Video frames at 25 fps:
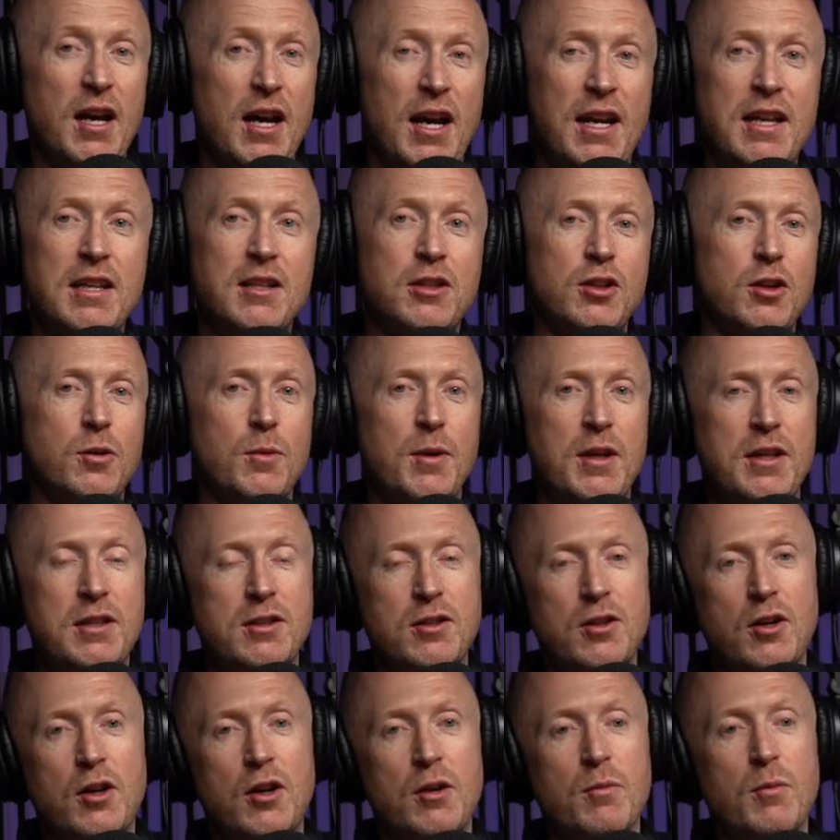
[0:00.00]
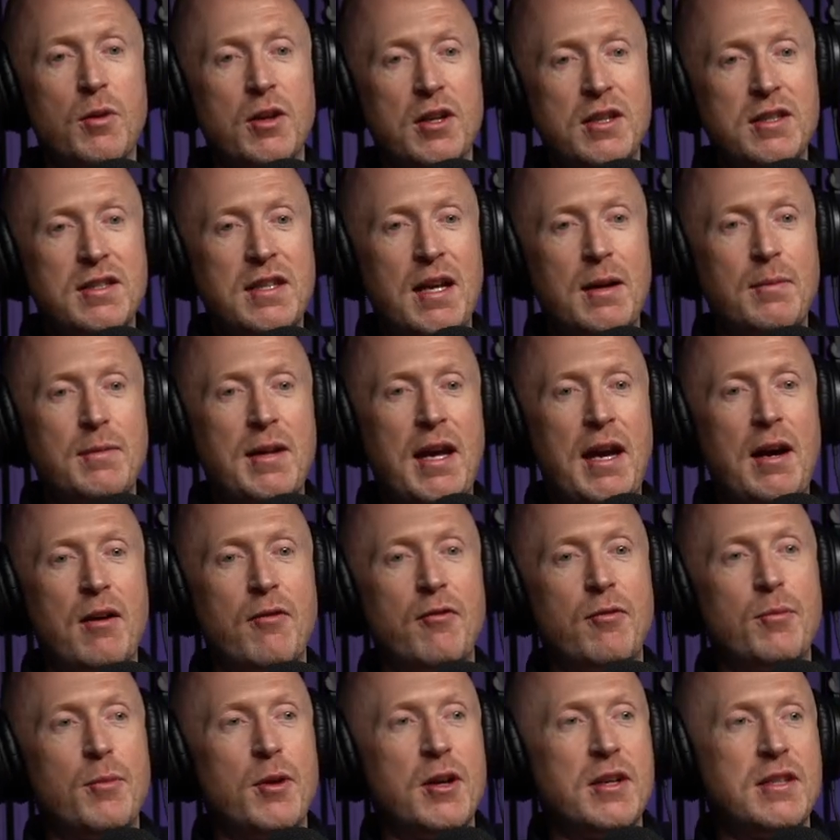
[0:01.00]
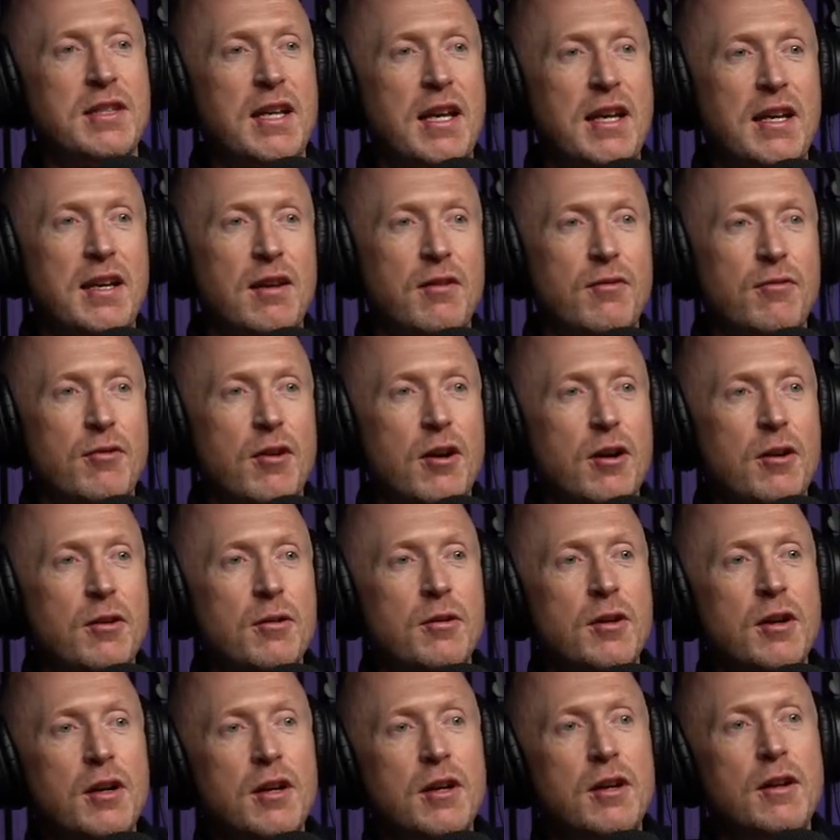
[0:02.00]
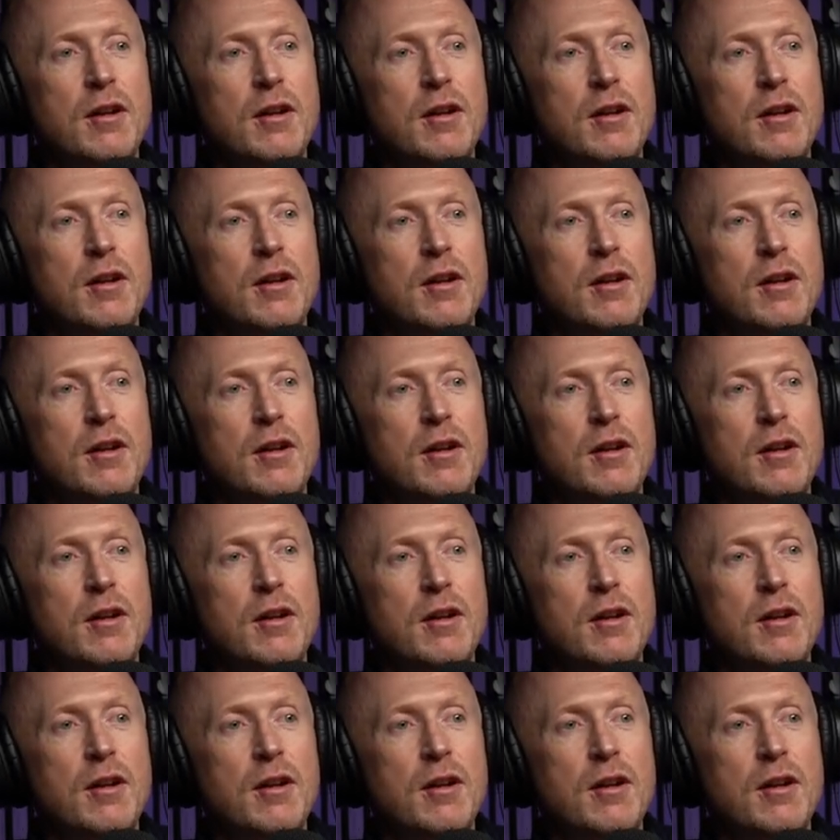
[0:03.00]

And in two weeks' time, when I step down from my executive role